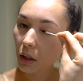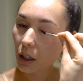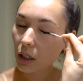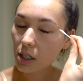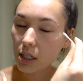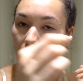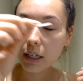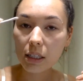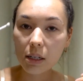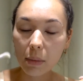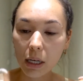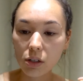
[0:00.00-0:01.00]
I just like
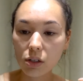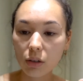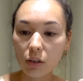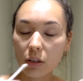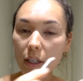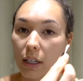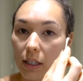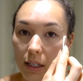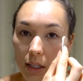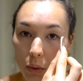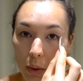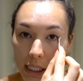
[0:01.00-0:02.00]
to make sure they're
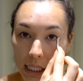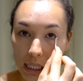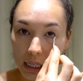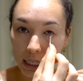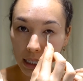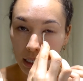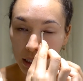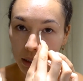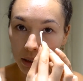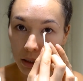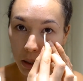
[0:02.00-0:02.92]
squeaky clean.